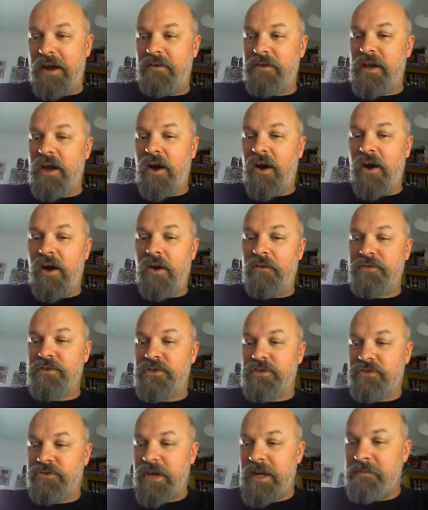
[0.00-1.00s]
and a half
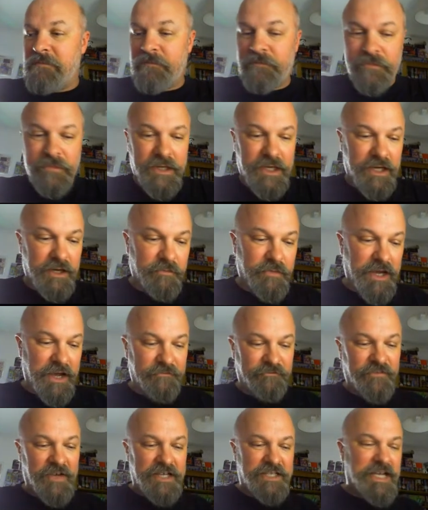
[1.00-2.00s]
stream. Uh, we had a
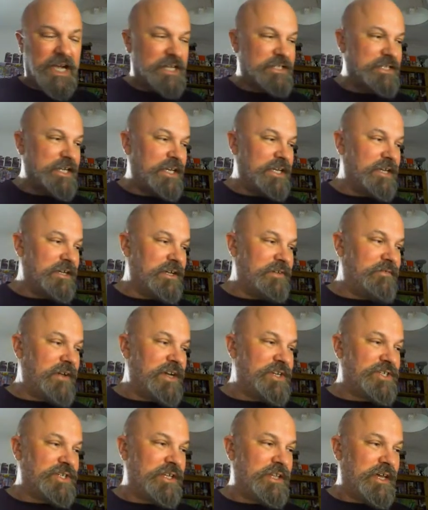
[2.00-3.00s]
fantastic little
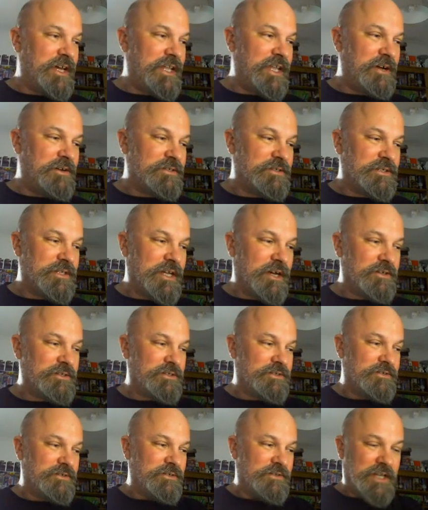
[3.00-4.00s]
adventure there. That was that was
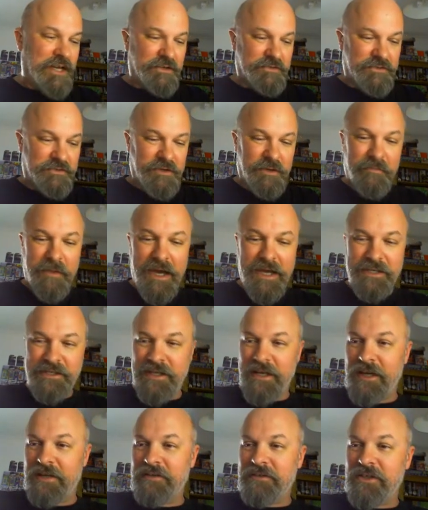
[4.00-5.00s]
that was
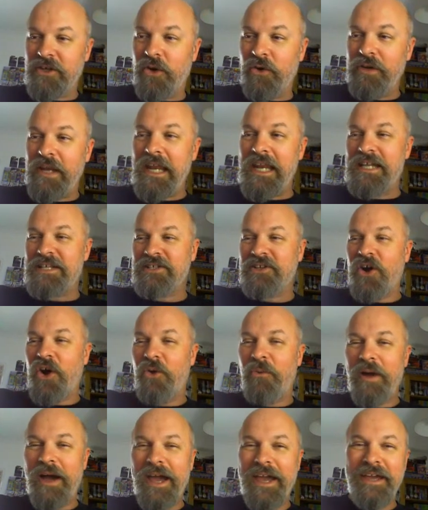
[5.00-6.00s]
amazing. And Cornelius got
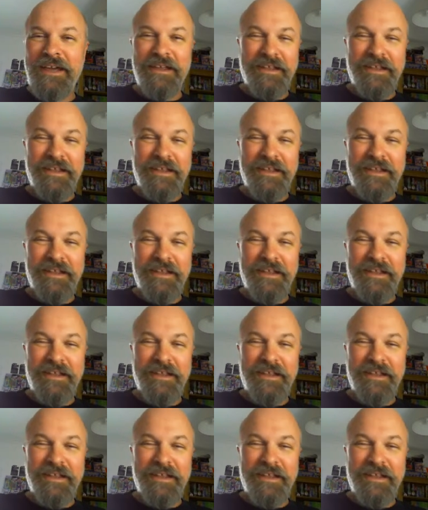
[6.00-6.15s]
away.